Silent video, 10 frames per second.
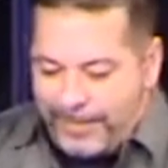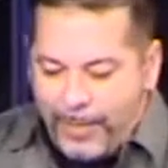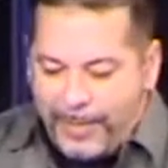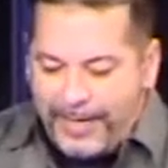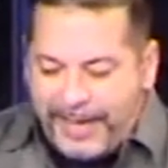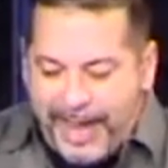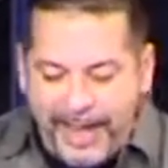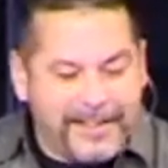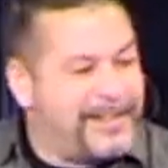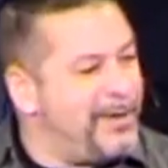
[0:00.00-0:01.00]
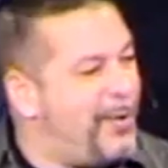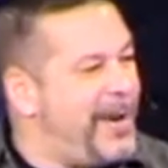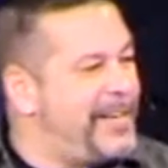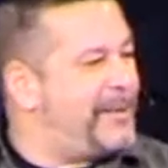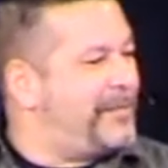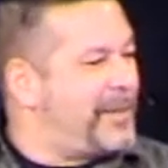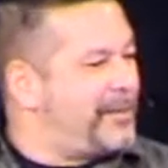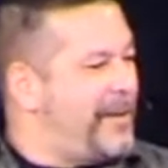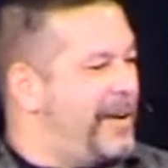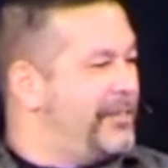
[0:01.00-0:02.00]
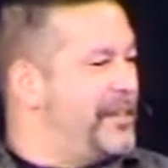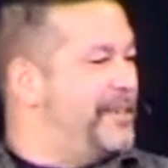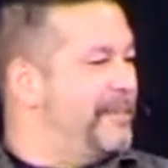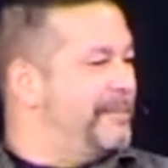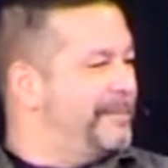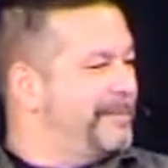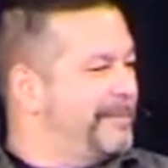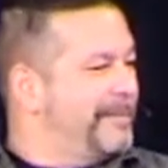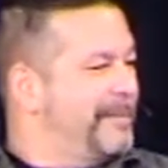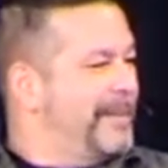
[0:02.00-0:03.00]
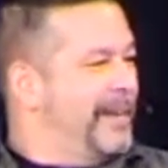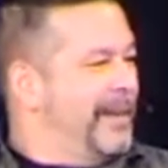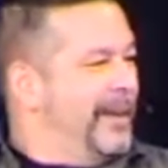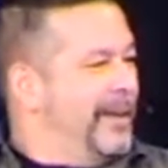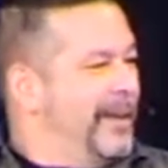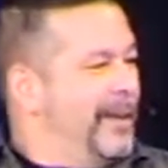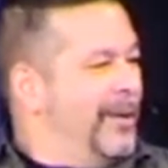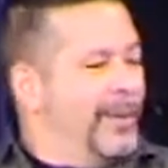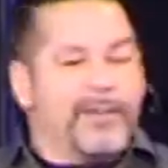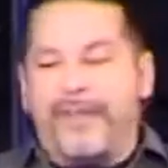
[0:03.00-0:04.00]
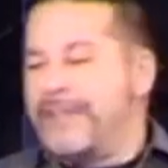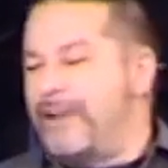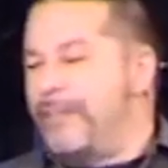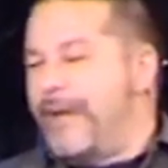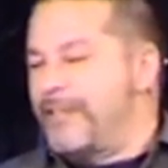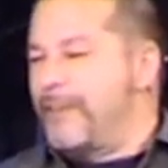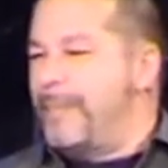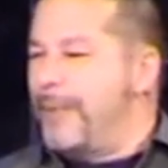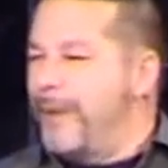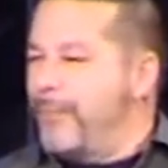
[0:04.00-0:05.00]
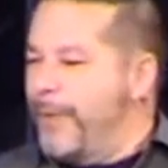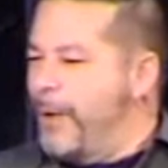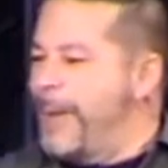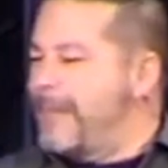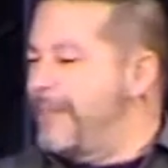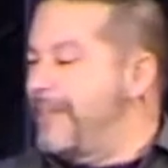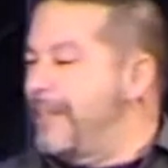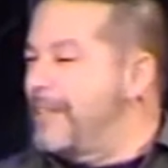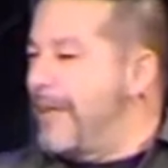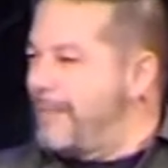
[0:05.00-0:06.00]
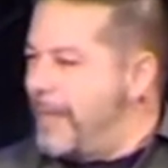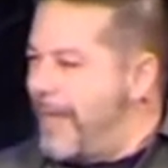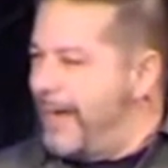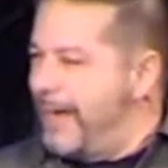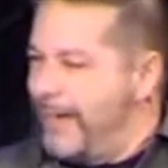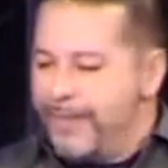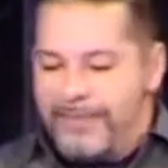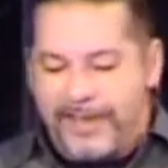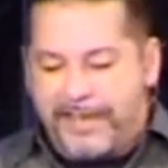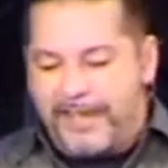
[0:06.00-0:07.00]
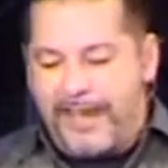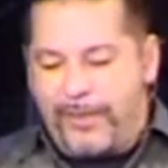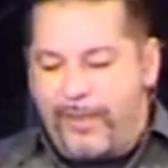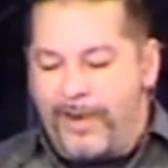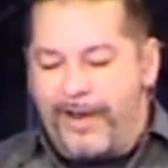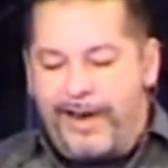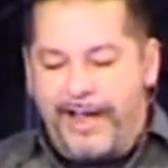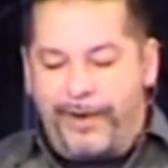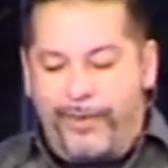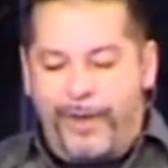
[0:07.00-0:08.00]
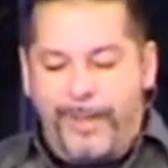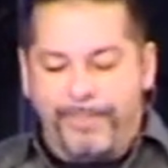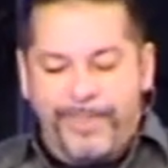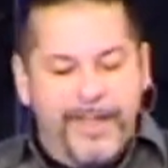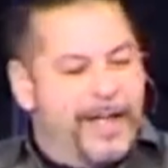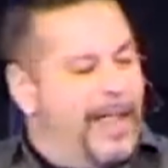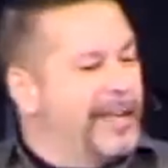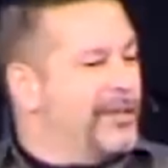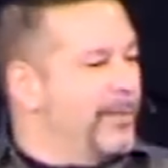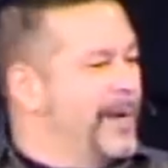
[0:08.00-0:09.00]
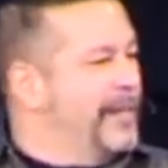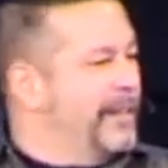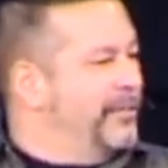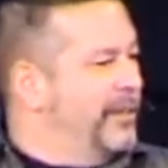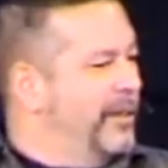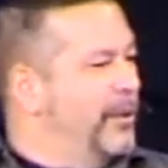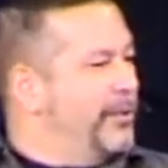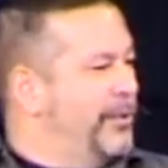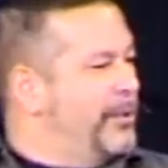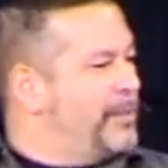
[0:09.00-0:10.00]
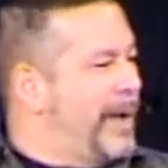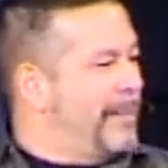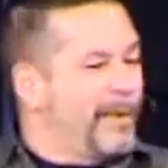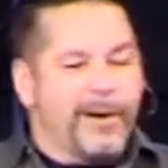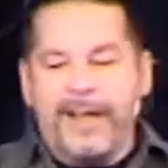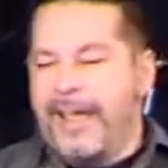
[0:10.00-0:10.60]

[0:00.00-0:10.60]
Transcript: You are the kings and queens of dysfunction. One of the things that amazes me whenever we go back to see Steph's dad, he lives in the town where I grew up. I like to read the, the local newspaper.